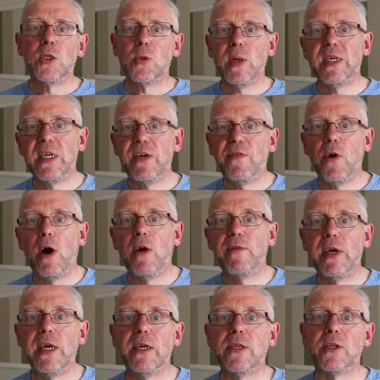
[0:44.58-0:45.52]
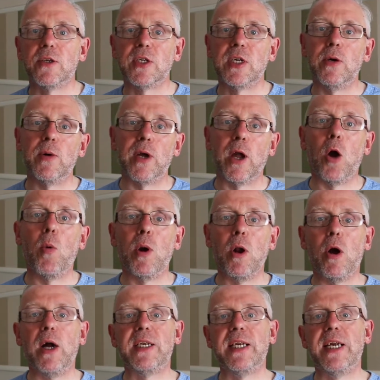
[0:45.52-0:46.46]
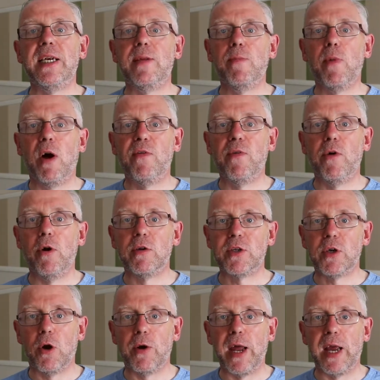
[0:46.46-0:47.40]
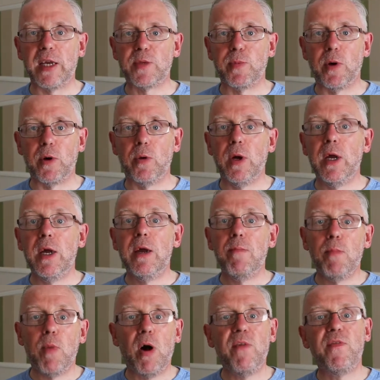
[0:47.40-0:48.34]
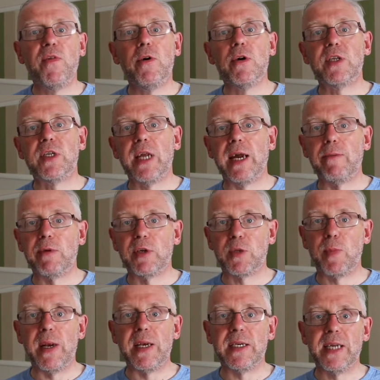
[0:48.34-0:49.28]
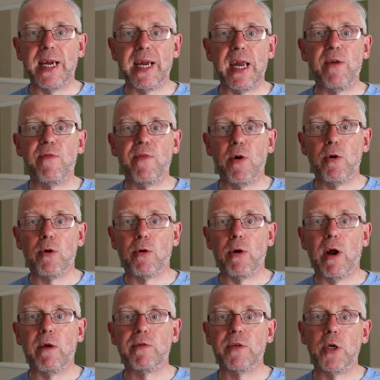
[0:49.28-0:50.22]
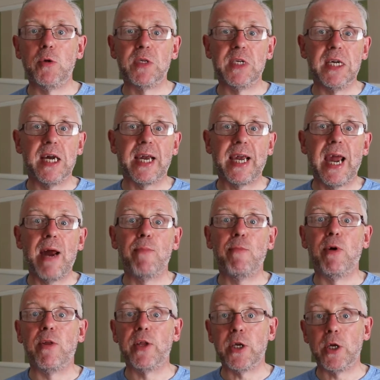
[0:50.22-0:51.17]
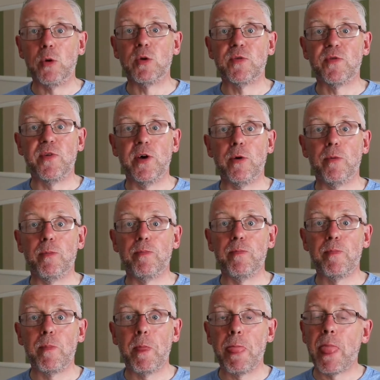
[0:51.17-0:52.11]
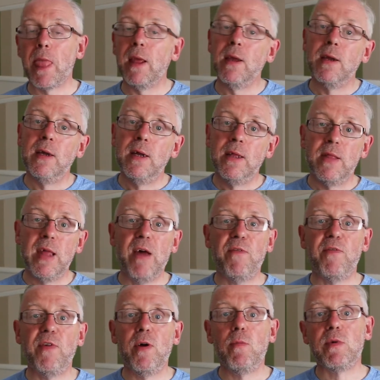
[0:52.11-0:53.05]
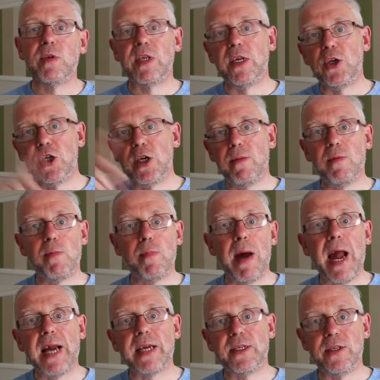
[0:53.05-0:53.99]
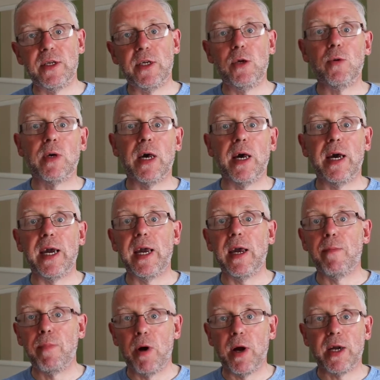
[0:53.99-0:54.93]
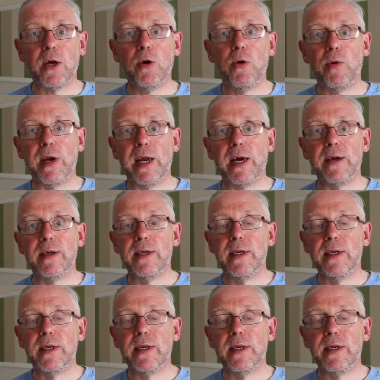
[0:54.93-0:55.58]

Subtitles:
25 years or so ago, when I attended my first Con Expo, my first day was spent taking photographs using a camera that used film. That film was then shipped back to the UK by courier.